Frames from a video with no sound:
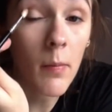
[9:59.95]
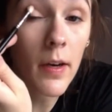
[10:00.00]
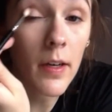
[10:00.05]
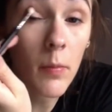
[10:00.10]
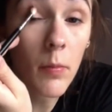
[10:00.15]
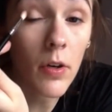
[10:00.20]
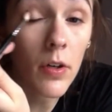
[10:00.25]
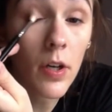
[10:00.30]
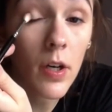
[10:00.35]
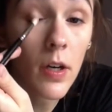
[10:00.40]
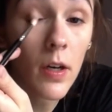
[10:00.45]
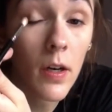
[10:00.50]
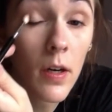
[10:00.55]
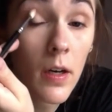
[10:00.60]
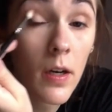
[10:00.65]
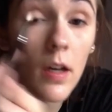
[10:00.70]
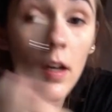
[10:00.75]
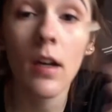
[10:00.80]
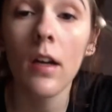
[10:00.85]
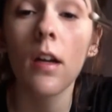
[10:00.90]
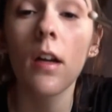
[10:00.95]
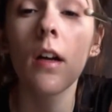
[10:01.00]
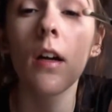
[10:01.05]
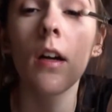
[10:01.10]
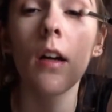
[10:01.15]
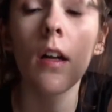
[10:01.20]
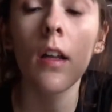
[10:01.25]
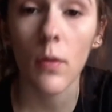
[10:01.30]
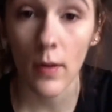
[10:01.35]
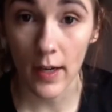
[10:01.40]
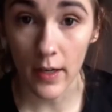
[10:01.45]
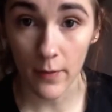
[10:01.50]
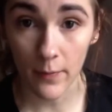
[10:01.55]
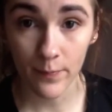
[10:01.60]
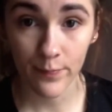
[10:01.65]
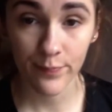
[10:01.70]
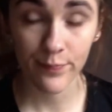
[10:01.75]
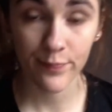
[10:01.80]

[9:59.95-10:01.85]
blending brush. Tidy.